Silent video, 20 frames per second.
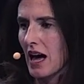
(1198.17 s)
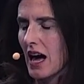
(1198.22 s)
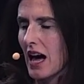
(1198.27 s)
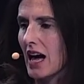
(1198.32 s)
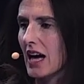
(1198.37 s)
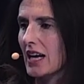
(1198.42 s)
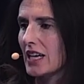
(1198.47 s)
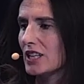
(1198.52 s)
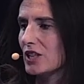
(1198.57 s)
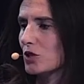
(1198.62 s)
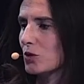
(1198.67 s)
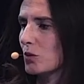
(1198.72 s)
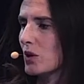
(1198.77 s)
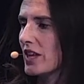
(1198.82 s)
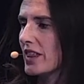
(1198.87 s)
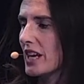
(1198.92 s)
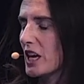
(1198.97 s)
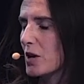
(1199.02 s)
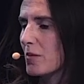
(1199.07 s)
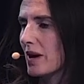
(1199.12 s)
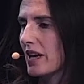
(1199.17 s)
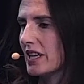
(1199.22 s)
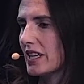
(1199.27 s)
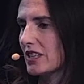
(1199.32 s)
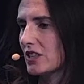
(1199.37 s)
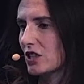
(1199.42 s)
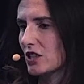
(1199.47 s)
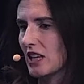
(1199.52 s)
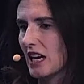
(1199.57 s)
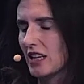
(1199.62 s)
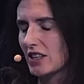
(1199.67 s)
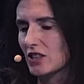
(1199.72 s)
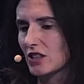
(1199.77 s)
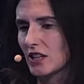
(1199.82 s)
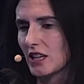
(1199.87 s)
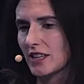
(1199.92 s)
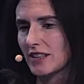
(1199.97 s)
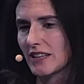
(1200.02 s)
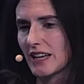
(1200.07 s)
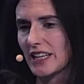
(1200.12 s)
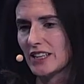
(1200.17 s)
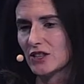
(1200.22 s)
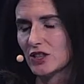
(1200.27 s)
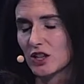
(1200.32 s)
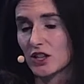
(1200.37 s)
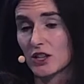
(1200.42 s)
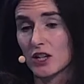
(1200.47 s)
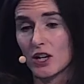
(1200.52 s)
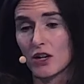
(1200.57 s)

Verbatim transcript: And we think about internationalization